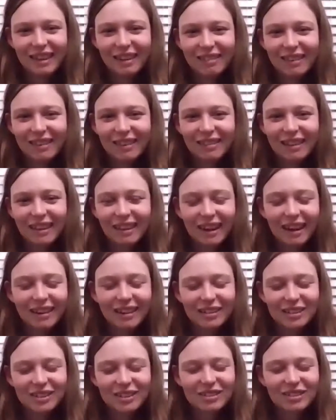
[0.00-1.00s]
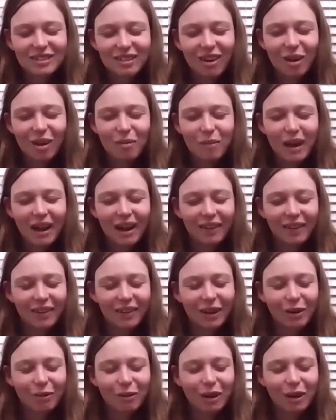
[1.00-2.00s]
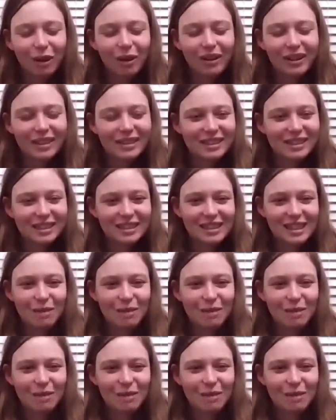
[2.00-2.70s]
I think they kind of thought back and they're like, well, at